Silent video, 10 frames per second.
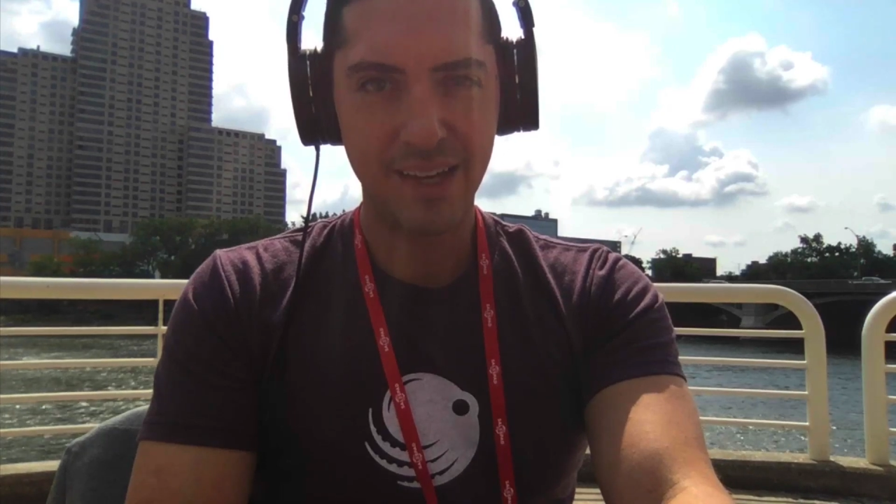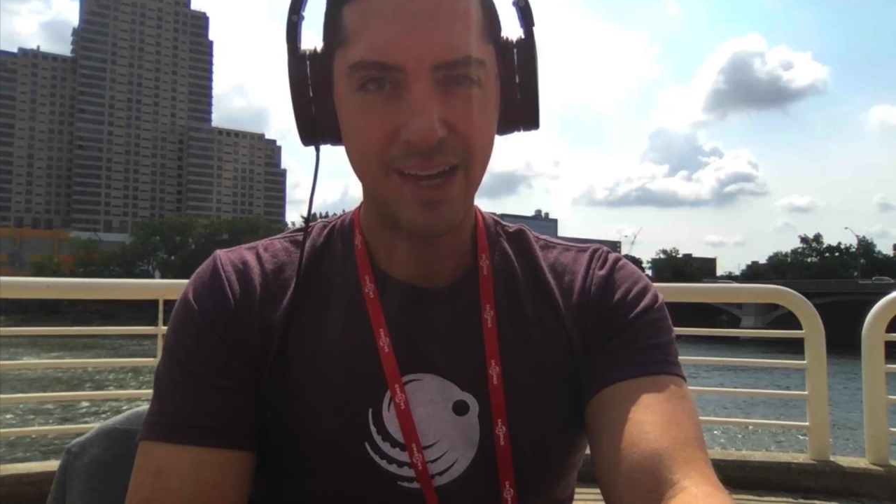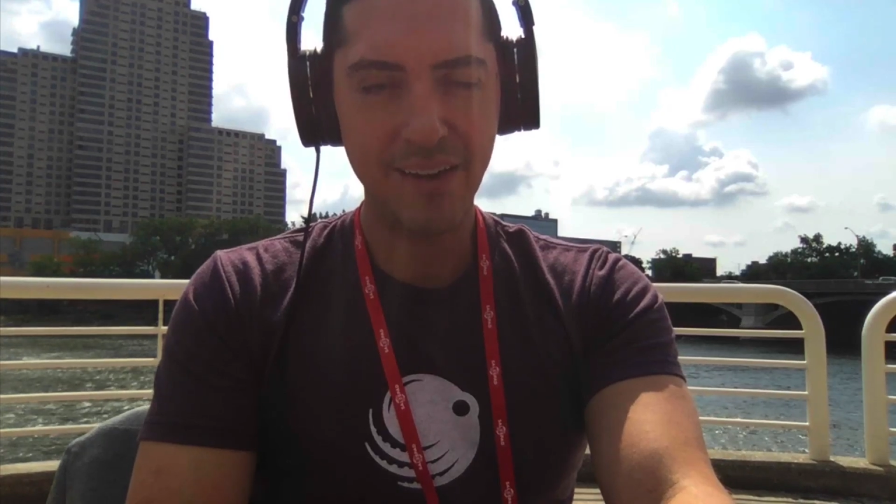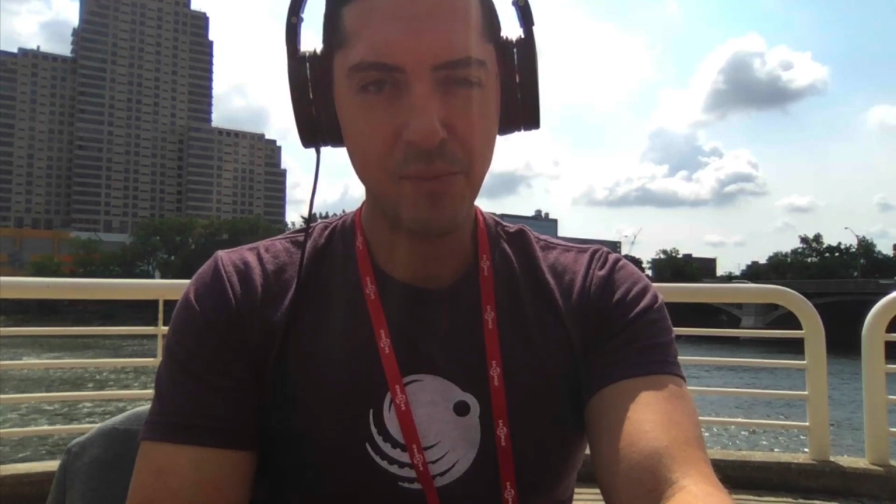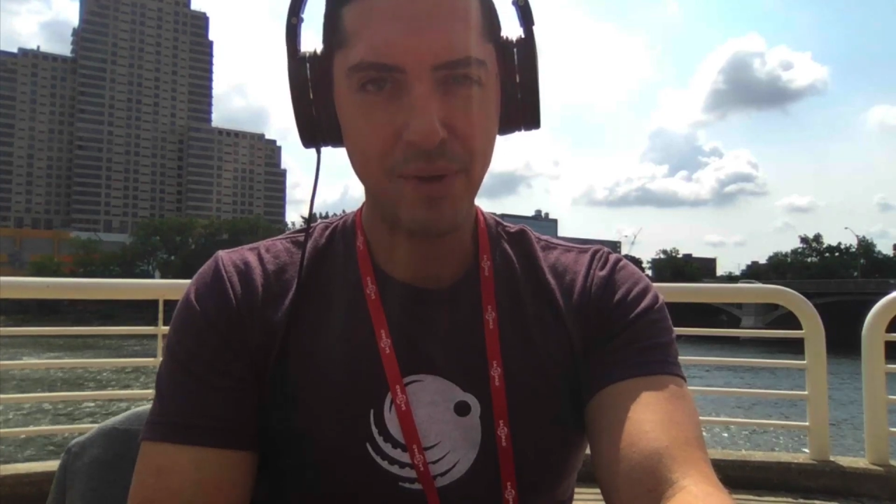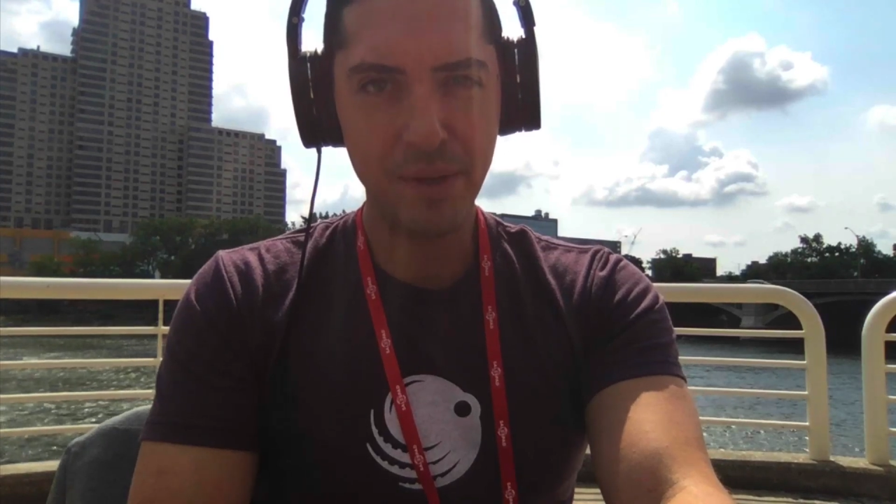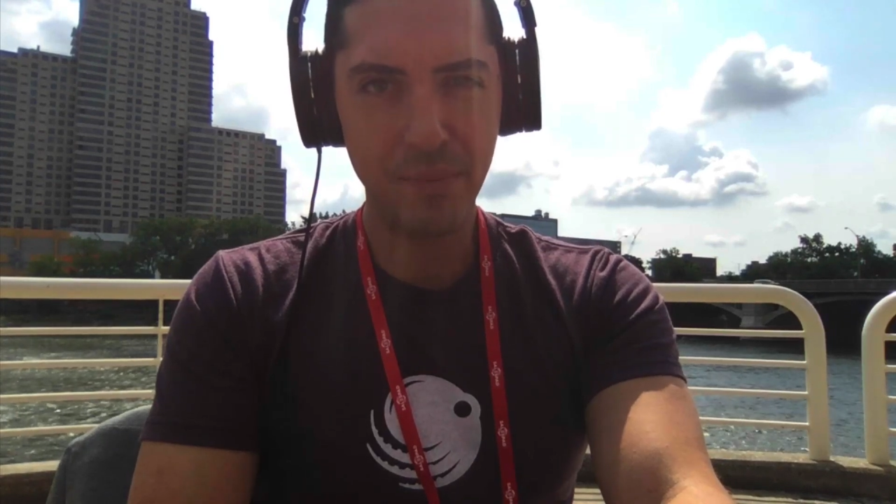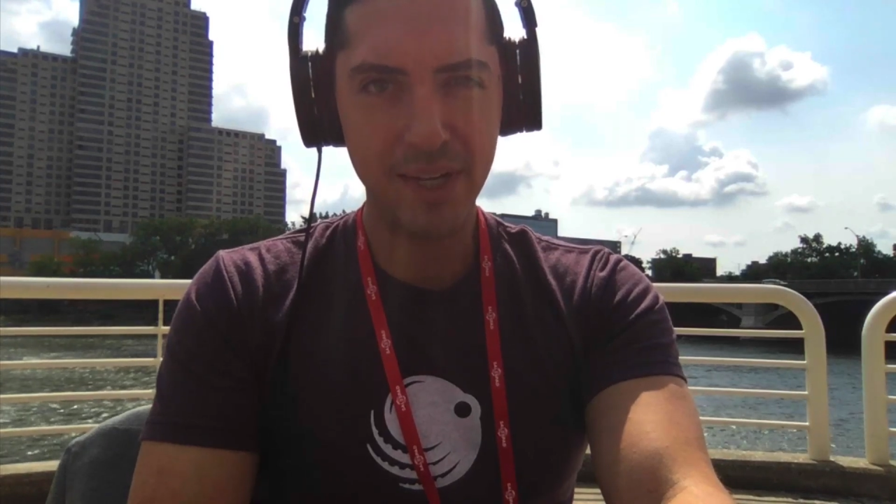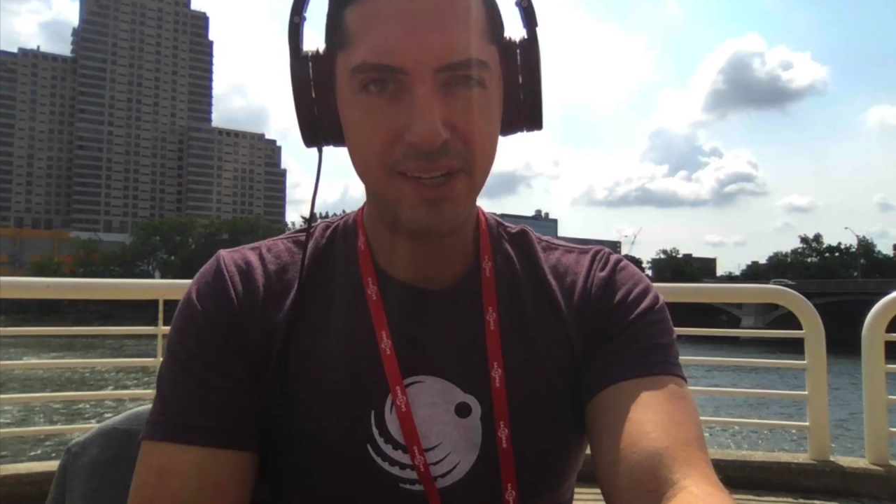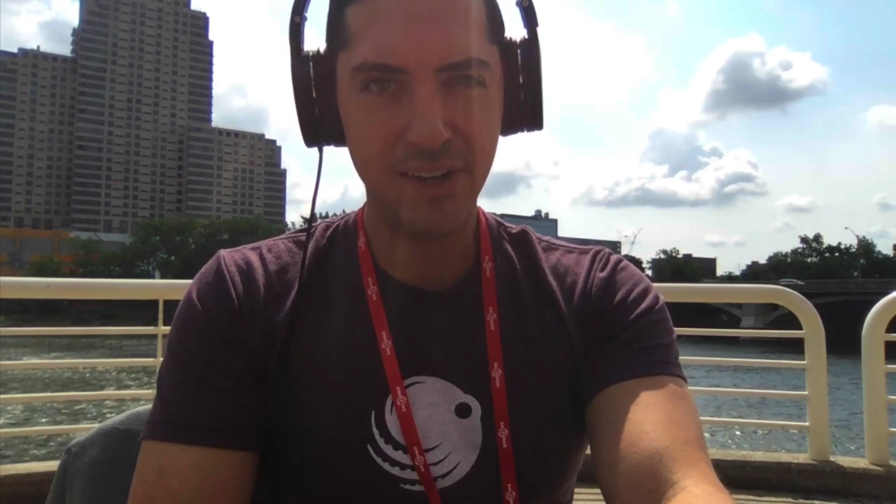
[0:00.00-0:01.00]
Hey everybody,
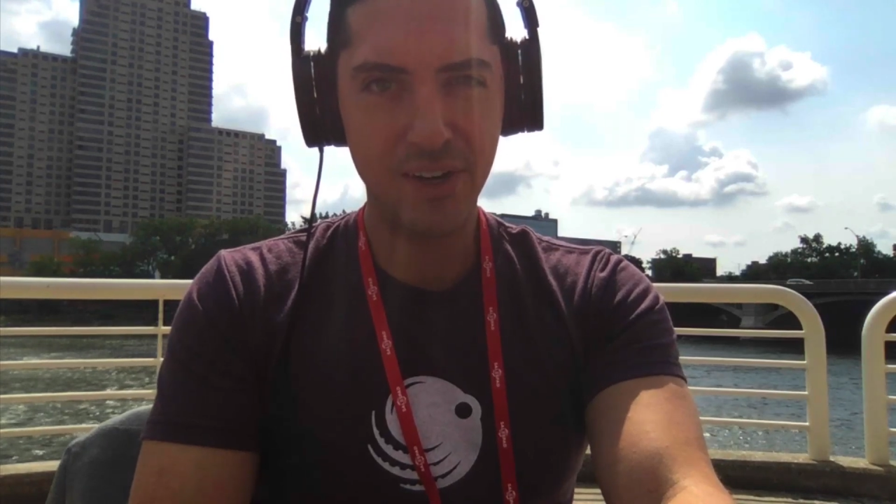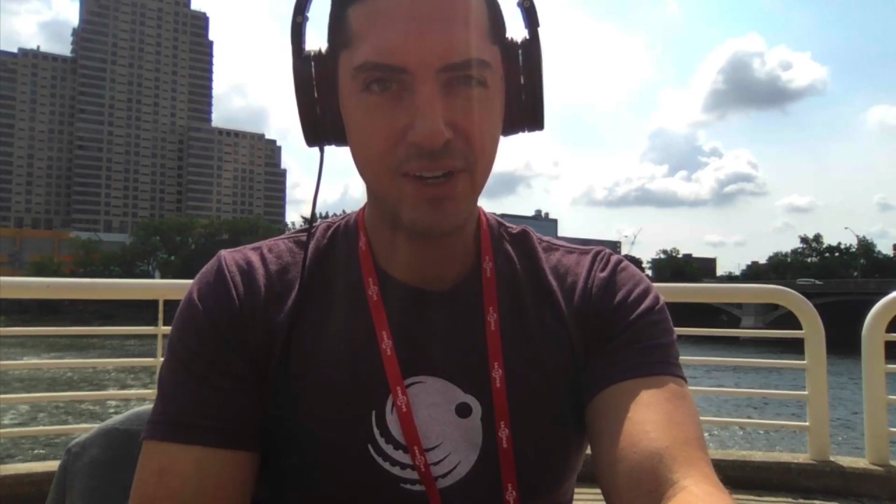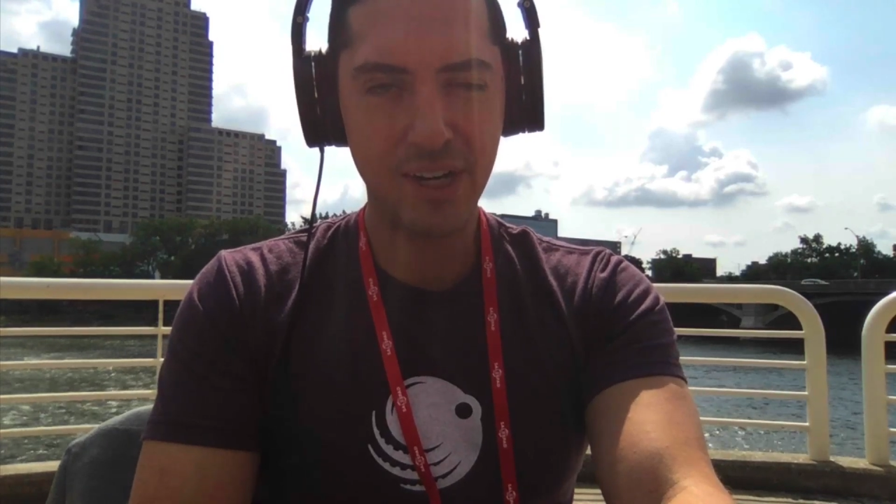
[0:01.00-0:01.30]
Mike here,